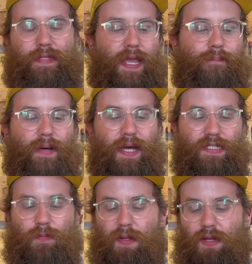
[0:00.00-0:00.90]
10 bucks,
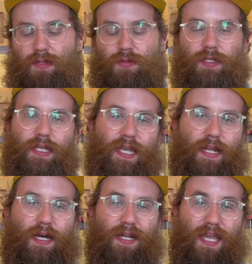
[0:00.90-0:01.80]
depending on which one you
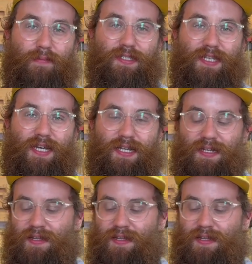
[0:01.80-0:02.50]
get on Amazon.